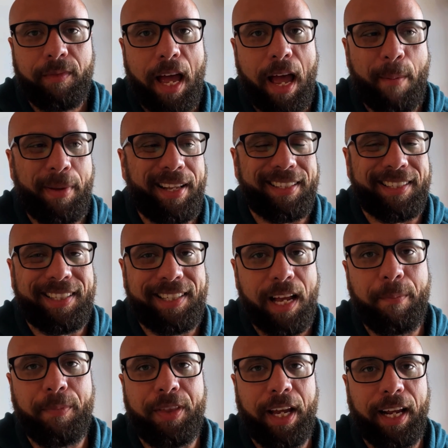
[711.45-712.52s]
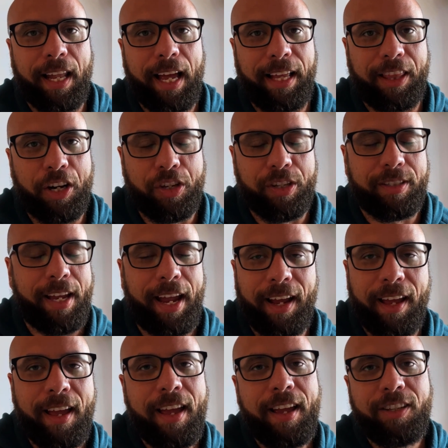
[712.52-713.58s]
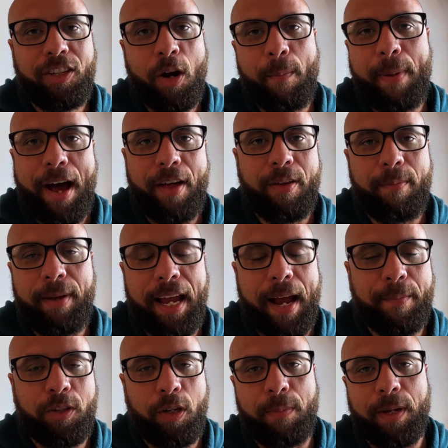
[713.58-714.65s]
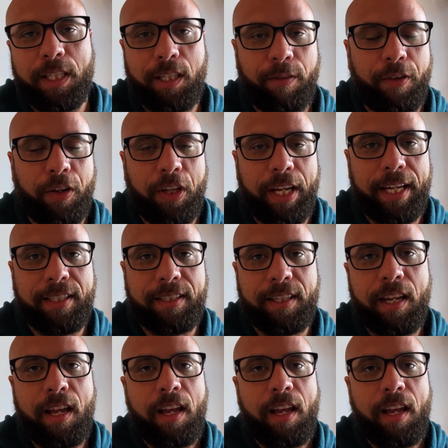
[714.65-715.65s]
I mean, something like they're just like, don't bother me. I'm too busy for this.